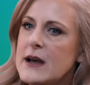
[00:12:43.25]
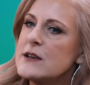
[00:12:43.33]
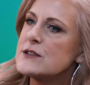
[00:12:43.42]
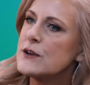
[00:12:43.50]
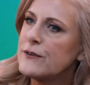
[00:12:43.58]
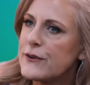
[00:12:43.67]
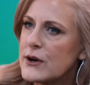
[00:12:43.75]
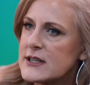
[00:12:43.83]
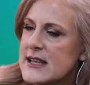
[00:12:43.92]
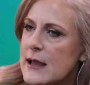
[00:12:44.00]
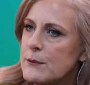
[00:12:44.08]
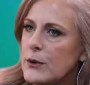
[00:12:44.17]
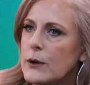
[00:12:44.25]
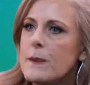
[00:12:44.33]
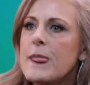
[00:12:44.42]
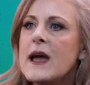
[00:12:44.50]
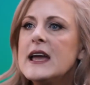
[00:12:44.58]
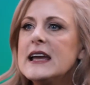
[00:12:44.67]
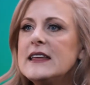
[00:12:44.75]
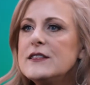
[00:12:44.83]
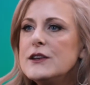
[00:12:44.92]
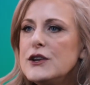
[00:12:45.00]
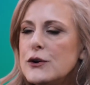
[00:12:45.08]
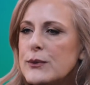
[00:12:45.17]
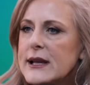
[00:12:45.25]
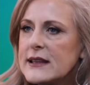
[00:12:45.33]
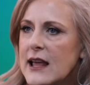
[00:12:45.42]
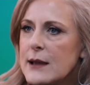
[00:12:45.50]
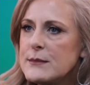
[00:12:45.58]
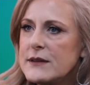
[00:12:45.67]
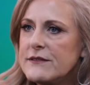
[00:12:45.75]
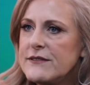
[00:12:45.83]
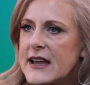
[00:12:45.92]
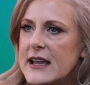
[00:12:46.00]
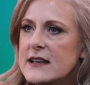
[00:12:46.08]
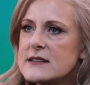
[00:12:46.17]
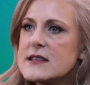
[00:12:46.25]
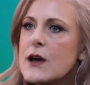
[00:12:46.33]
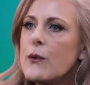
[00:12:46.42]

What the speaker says: So, for example, in the new realignment phase,